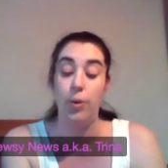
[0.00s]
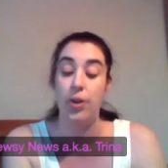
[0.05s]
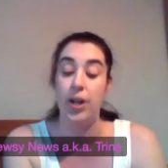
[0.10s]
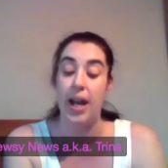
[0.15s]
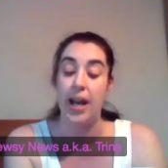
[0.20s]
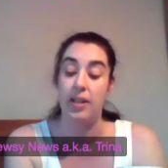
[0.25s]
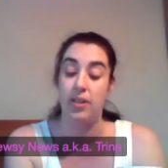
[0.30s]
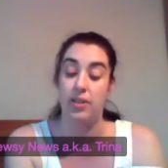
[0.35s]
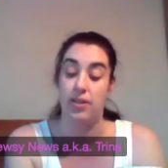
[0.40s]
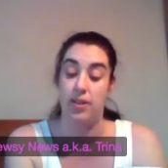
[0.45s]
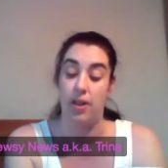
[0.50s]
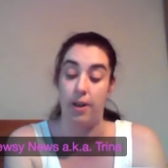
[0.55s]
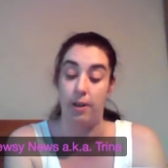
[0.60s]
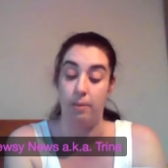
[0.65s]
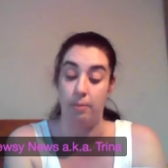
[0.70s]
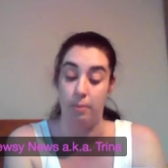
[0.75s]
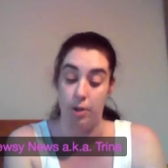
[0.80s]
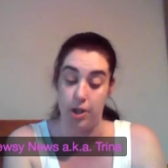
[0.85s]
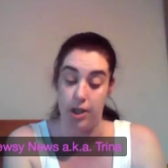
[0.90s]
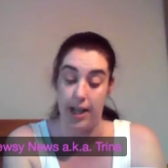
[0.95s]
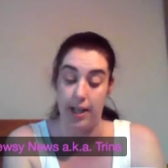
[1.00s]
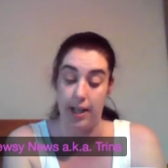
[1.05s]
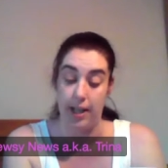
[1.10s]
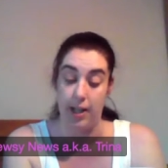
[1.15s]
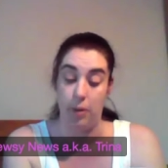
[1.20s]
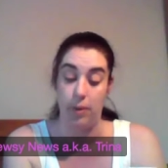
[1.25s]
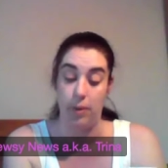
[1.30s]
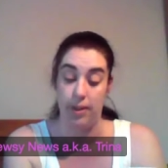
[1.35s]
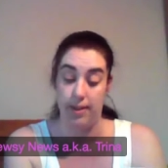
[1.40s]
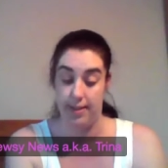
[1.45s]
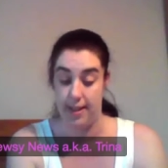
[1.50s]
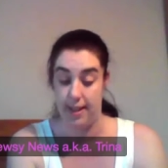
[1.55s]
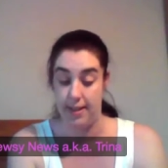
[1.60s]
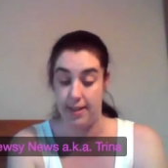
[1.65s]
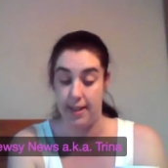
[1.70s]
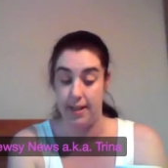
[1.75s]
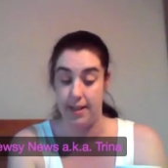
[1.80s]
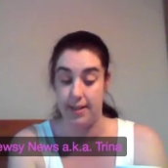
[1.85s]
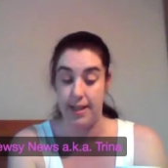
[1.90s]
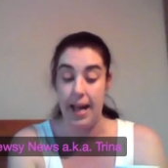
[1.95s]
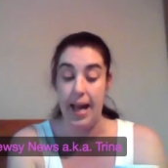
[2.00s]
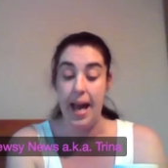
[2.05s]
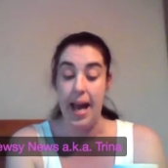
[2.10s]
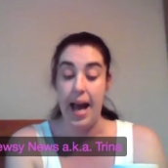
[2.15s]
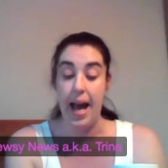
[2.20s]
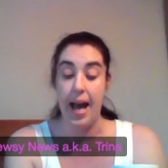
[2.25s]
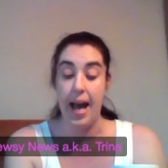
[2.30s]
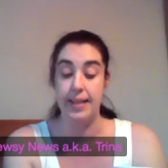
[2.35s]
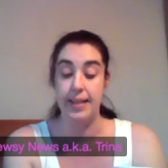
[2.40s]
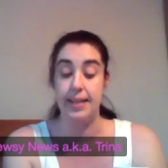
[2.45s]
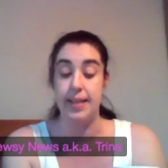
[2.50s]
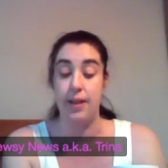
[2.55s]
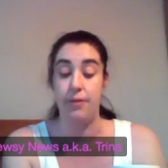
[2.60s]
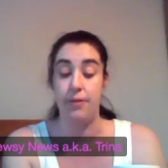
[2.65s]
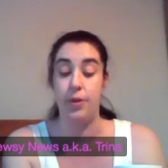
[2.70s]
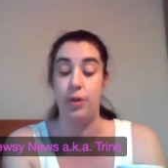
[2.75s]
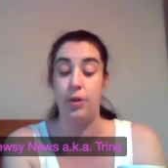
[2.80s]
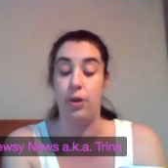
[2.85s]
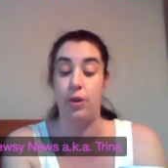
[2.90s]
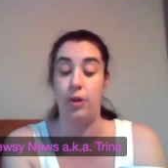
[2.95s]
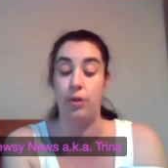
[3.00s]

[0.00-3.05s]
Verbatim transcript: ornate sewing machine with scissors and several,